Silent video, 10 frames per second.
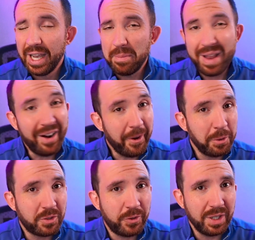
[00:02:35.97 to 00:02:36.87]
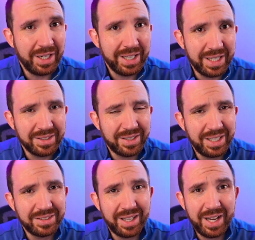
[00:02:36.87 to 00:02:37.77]
may not always feel like it in
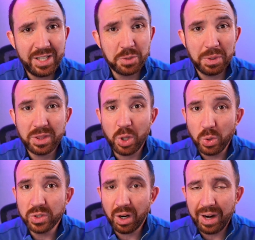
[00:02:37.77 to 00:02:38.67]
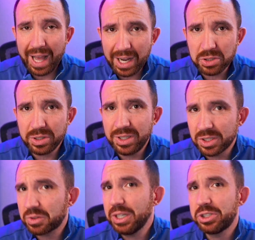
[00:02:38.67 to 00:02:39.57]
today's day and age, but those are actually
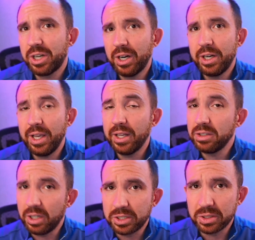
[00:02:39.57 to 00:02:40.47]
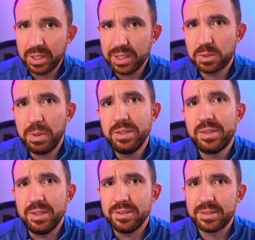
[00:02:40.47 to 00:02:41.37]
discretionary and luxury
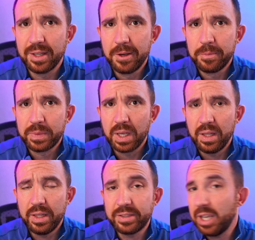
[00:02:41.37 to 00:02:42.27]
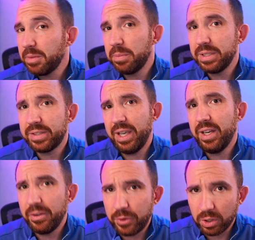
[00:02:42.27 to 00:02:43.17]
expenses. The same can be
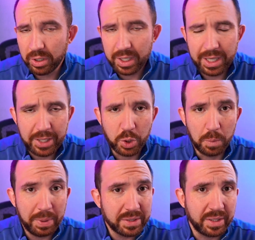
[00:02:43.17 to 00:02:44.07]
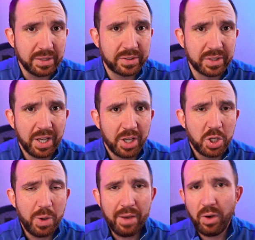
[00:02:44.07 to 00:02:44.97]
said if you're looking at your business.
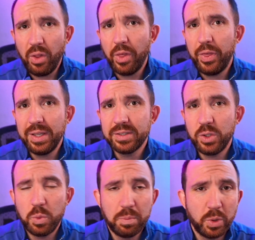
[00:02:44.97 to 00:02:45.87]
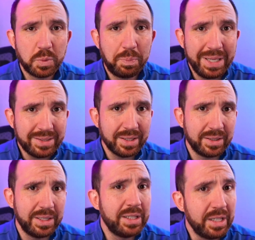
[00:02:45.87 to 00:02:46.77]
You have all the things that you most
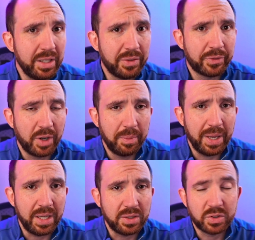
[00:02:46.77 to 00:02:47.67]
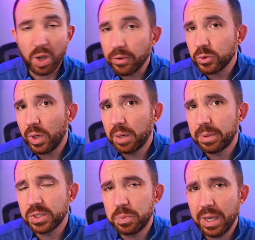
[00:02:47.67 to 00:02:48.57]
basically need from a software
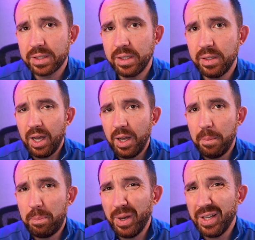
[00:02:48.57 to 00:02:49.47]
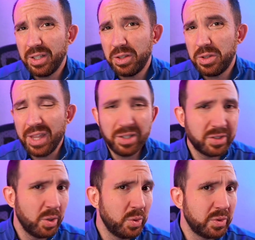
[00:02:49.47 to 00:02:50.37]
perspective, but then
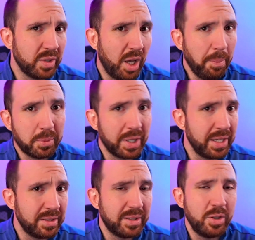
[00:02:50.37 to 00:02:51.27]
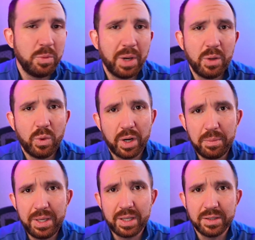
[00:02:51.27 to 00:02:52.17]
there's those upgrades that you might want
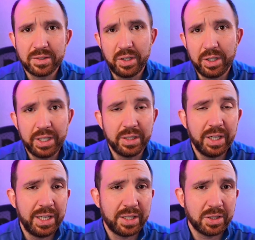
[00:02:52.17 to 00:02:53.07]
to be considering, like,